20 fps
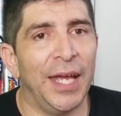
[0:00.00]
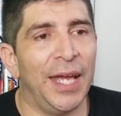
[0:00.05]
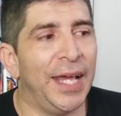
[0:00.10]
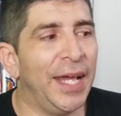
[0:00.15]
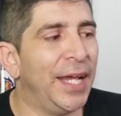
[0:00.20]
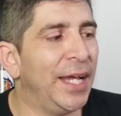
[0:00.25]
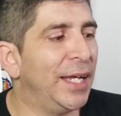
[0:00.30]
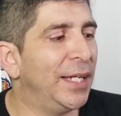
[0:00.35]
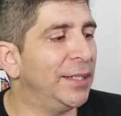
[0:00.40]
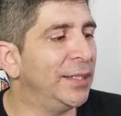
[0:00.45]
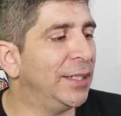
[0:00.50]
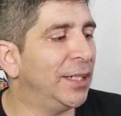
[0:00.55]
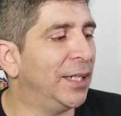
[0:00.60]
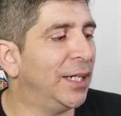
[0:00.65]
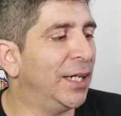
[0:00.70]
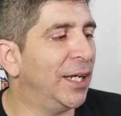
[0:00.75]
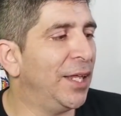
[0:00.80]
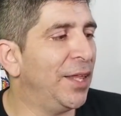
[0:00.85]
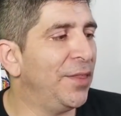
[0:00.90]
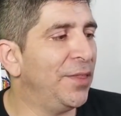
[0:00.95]
and
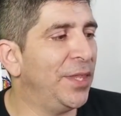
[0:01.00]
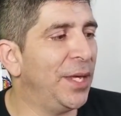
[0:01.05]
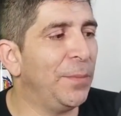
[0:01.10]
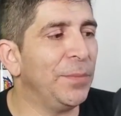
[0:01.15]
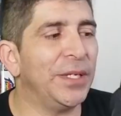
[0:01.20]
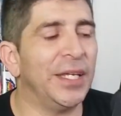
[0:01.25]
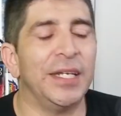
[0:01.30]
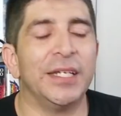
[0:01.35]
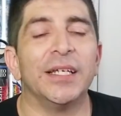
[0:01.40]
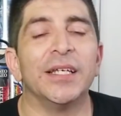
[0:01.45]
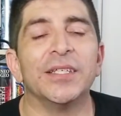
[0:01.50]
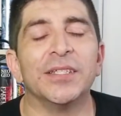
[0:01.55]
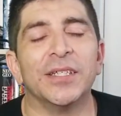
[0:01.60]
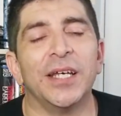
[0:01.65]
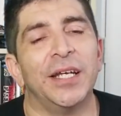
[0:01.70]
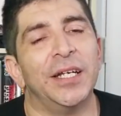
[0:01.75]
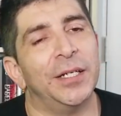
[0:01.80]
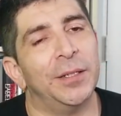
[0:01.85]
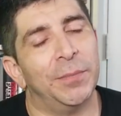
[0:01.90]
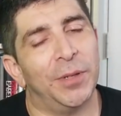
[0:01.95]
them getting
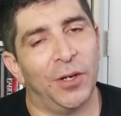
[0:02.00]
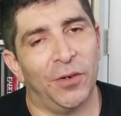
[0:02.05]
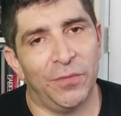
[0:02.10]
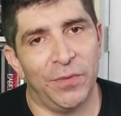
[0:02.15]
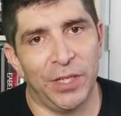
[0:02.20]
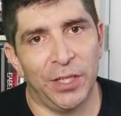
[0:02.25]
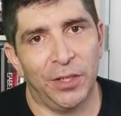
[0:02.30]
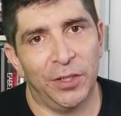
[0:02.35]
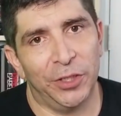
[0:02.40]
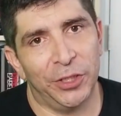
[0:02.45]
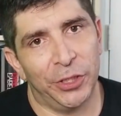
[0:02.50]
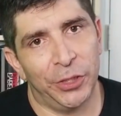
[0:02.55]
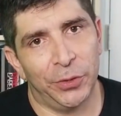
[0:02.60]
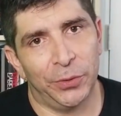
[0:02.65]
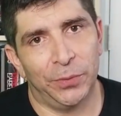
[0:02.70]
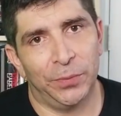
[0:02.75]
excited about VR too.